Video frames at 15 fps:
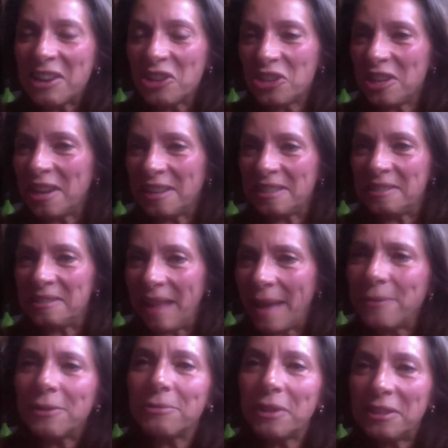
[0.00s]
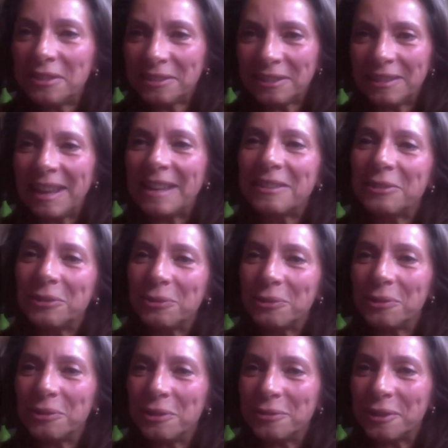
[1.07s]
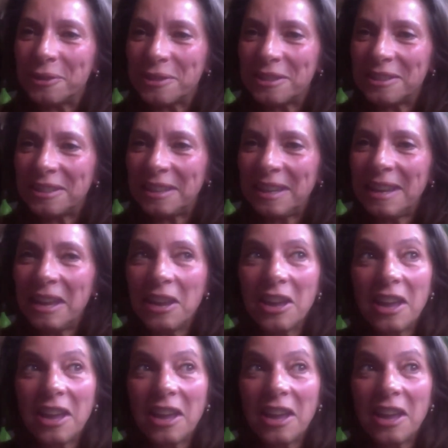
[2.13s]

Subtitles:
She has never written a letter to the university,